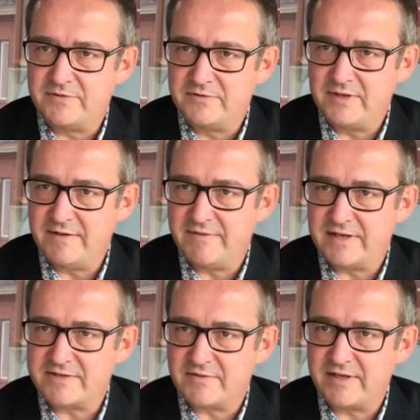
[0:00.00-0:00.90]
to live
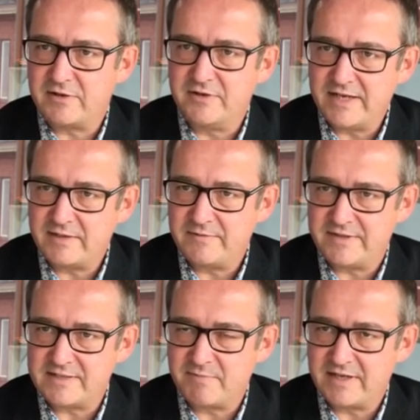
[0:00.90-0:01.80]
there. So they connect with
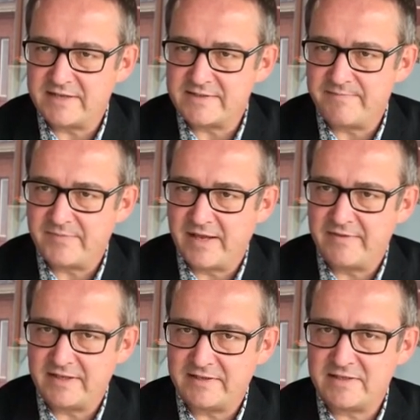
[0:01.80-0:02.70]
this place,
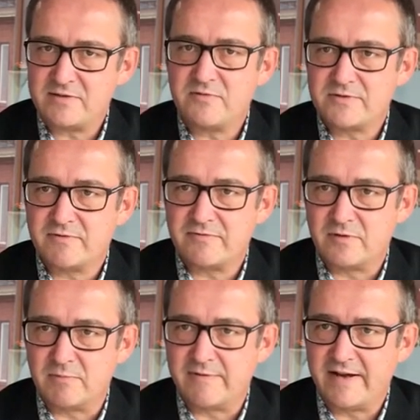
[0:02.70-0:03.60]
and it is also a
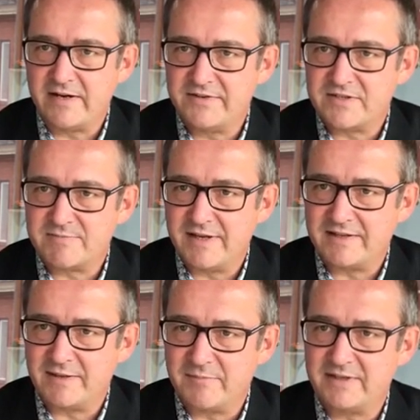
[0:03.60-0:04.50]
form of heritage
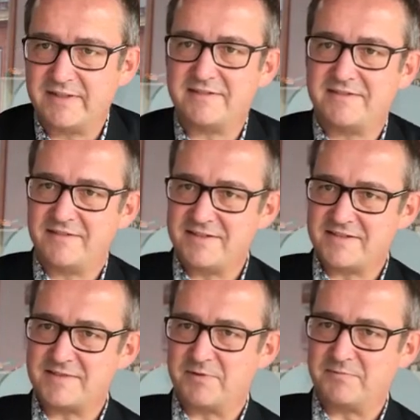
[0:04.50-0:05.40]
making. But it,
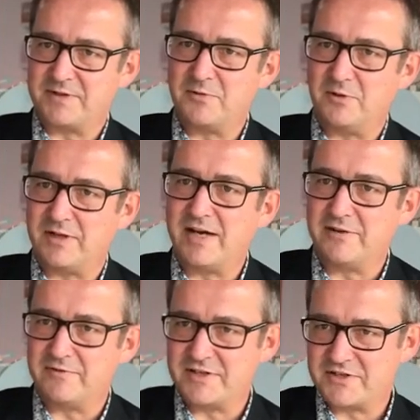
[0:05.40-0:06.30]
this is what we call
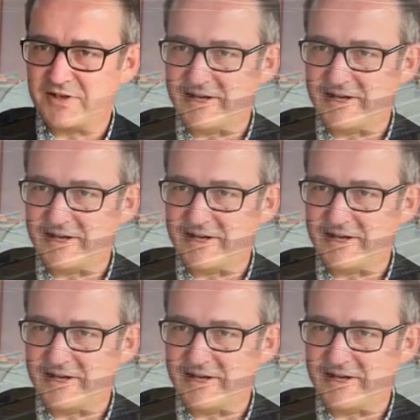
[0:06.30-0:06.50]
unofficial